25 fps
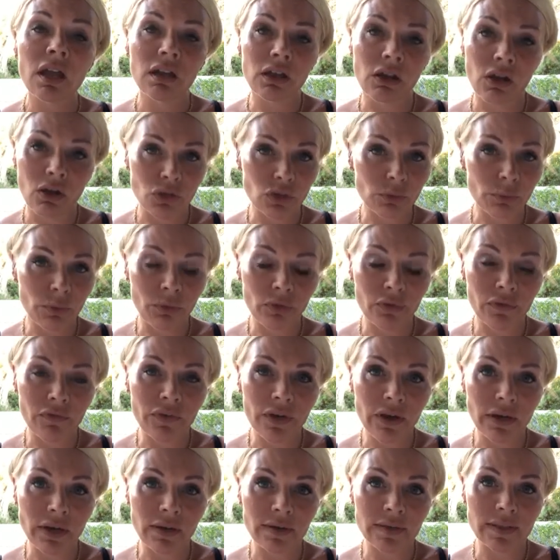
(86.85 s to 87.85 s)
large
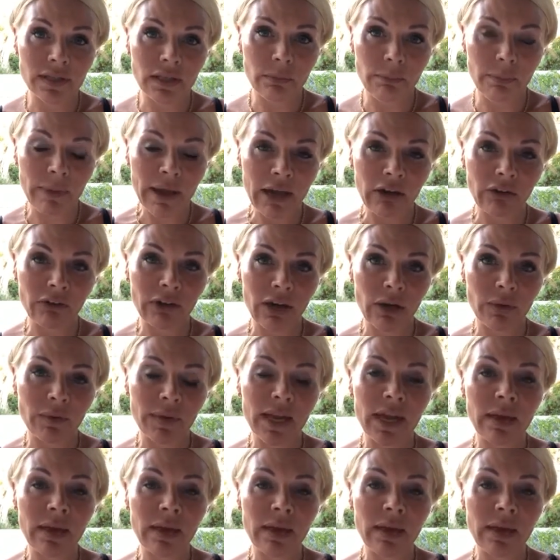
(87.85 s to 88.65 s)
portfolios in the background.